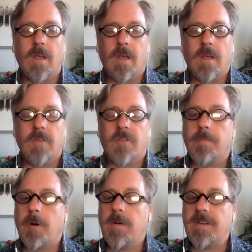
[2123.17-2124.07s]
So the
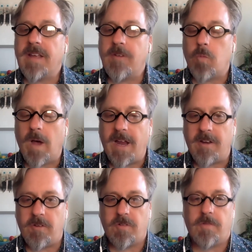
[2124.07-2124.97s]
poet David Whyte,
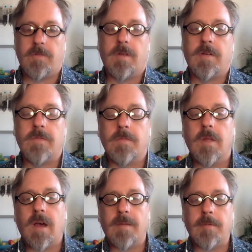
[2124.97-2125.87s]

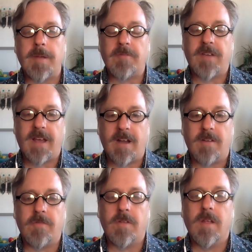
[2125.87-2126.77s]
I'm a big fan
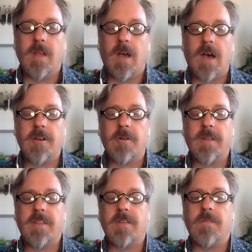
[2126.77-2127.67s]
of,
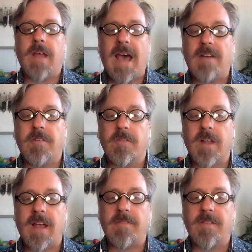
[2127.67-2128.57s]
noted that half of
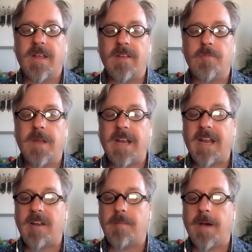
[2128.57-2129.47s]
life is
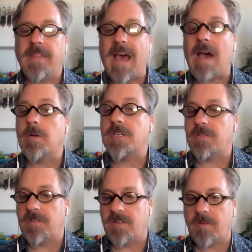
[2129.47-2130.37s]
mediated by that which
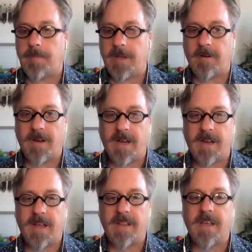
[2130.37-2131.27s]
is
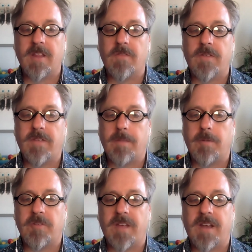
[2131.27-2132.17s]
disappearing, and the other
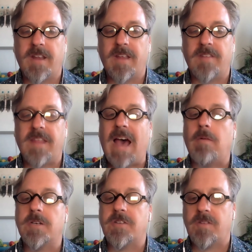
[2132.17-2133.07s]
50% is that
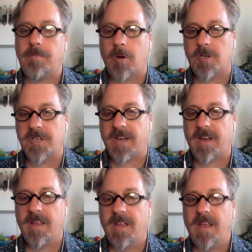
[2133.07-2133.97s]
which is
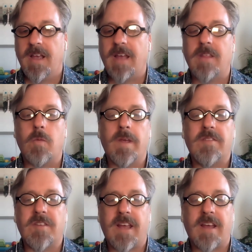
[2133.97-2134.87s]
emerging, and that we
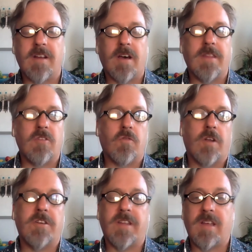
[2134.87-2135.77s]
stand on this
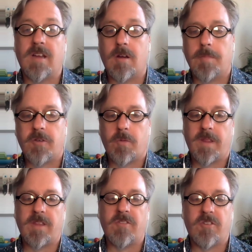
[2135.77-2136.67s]
frontier between
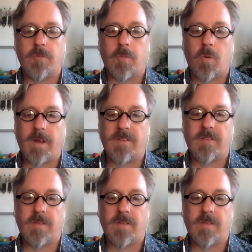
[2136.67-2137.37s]
these 2 points.